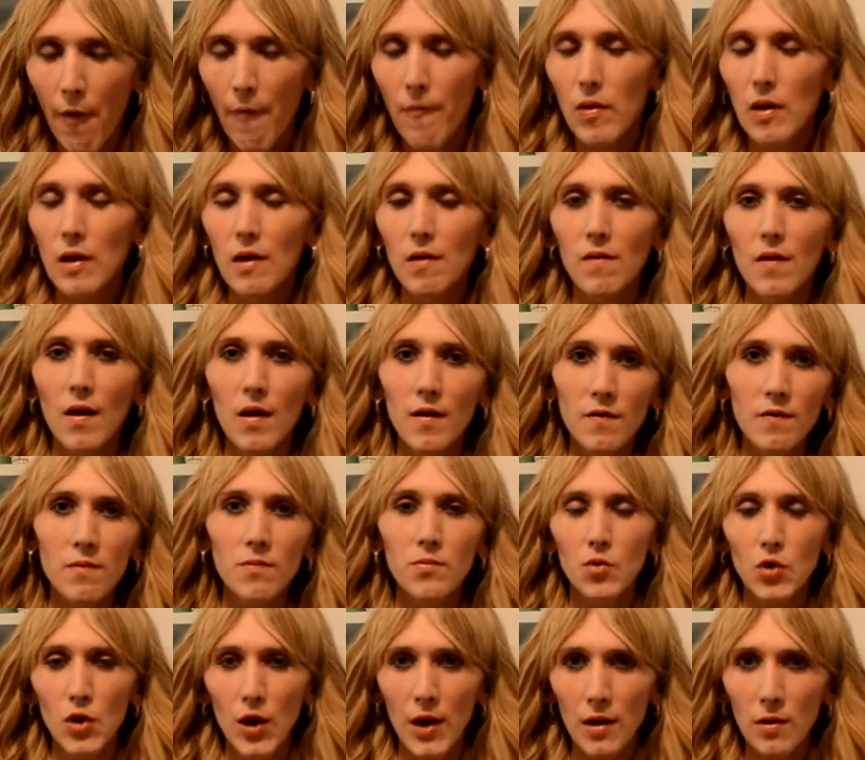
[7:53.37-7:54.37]
it doesn't
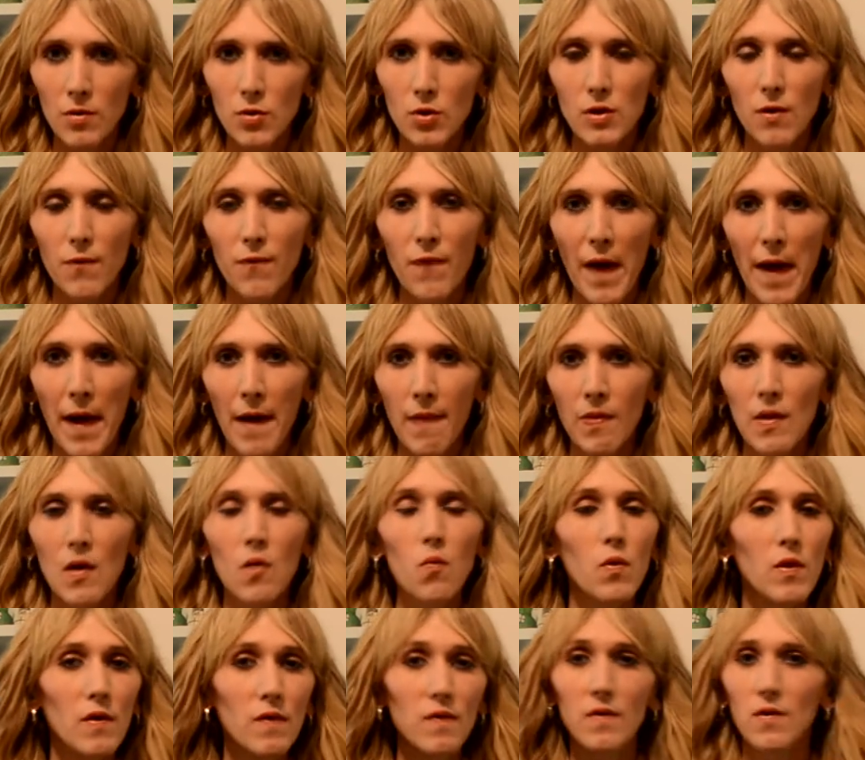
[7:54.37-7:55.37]
change the fact that
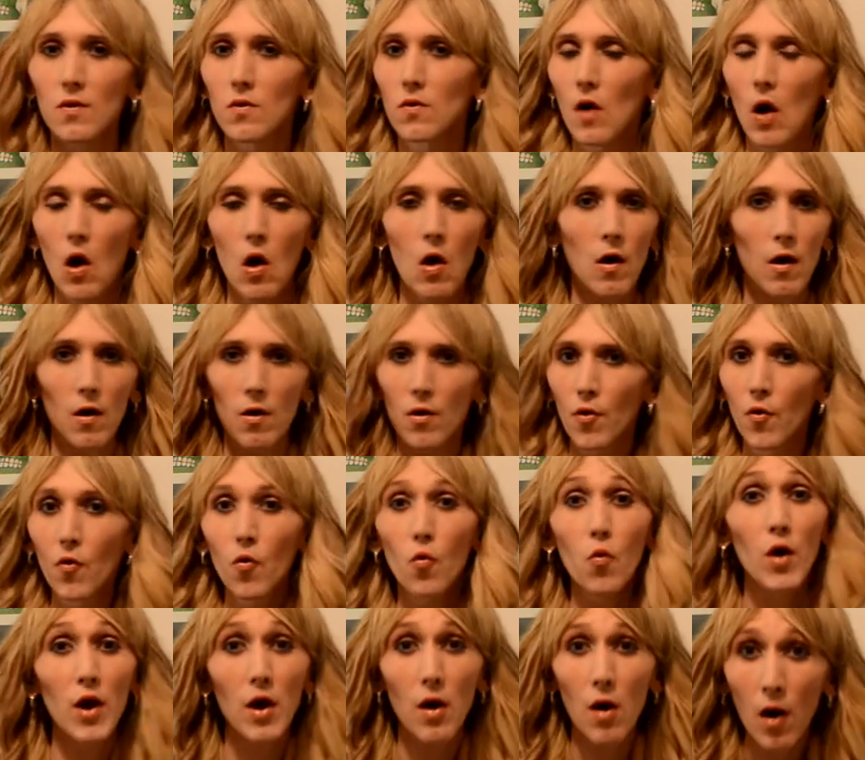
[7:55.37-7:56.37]
we still are who
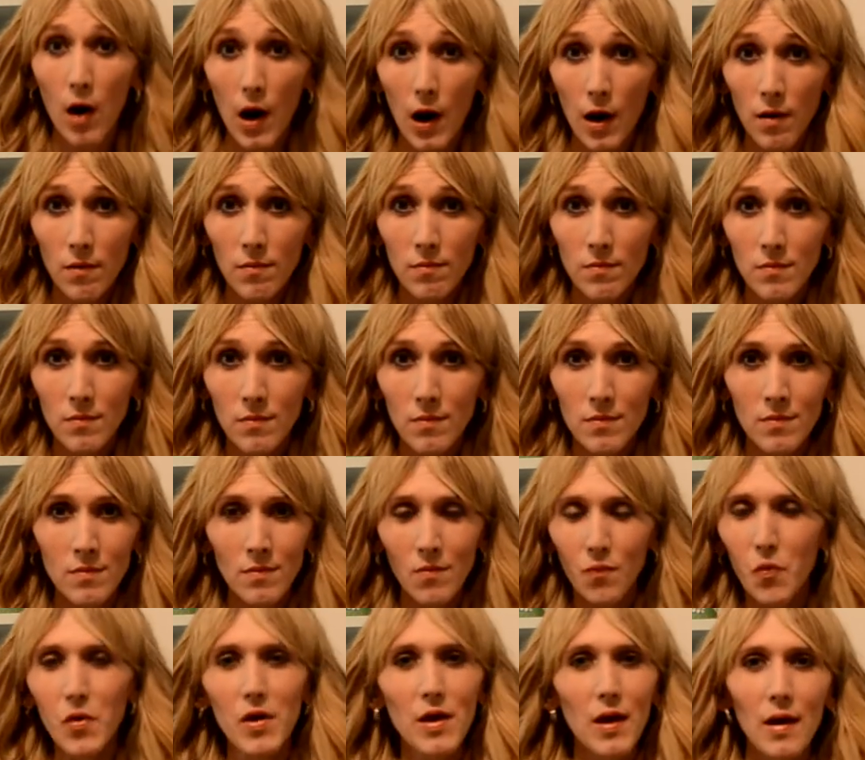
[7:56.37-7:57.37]
we are.
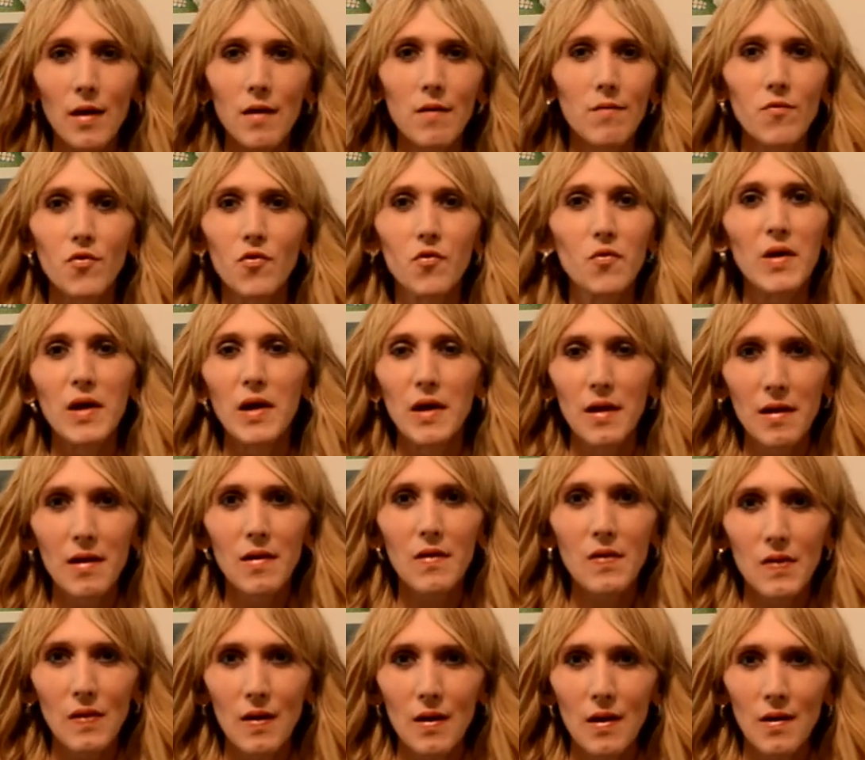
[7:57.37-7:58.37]
We can't do
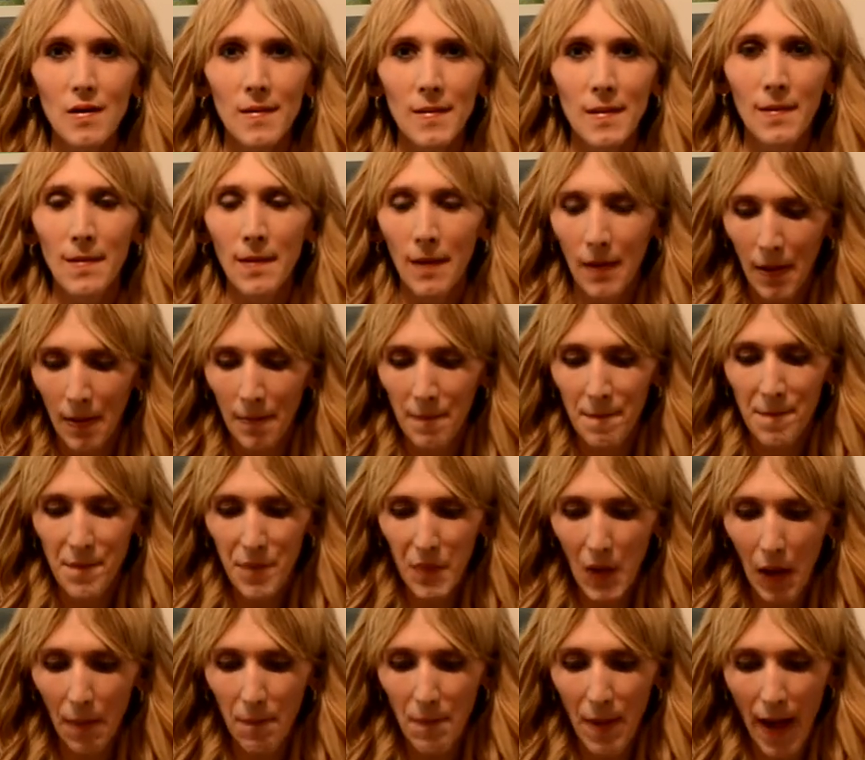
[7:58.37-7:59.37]
anything
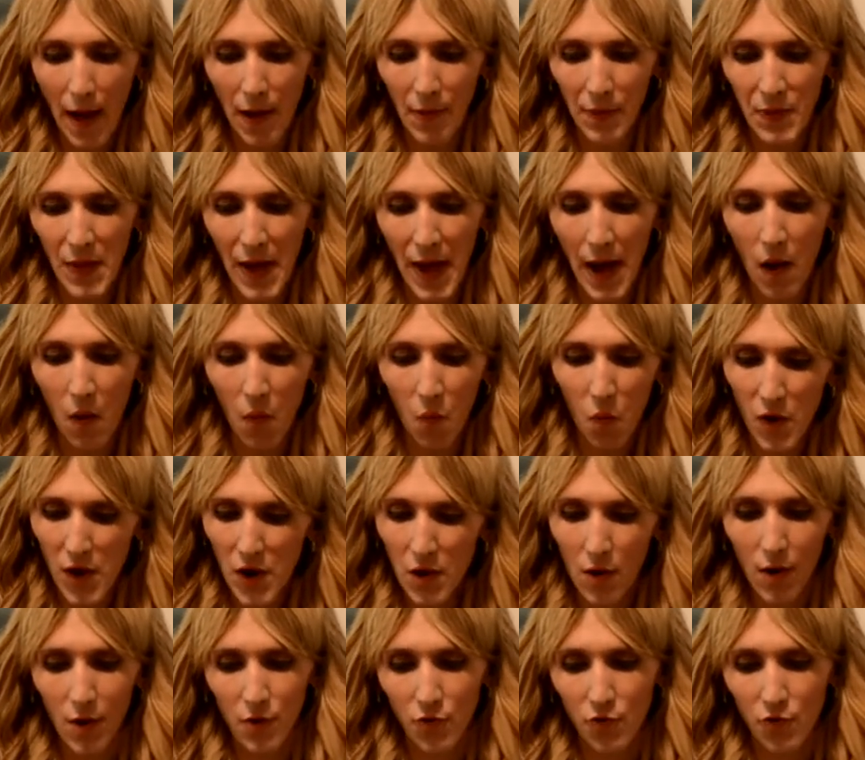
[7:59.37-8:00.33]
about that. We are